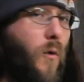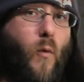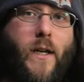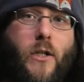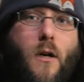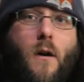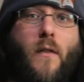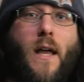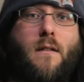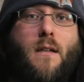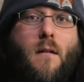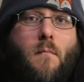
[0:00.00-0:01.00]
a witcher
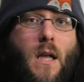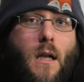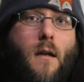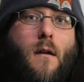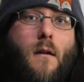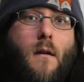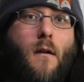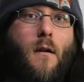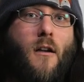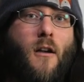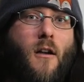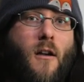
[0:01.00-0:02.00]
that's in me.
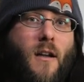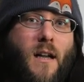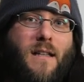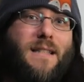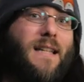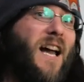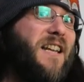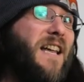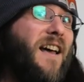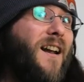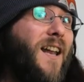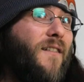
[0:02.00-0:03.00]
It's the
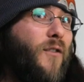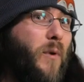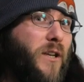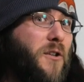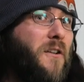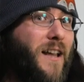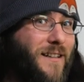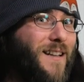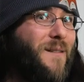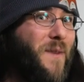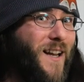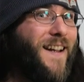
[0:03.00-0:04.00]
identity of a witcher that's
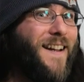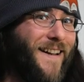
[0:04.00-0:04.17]
in me.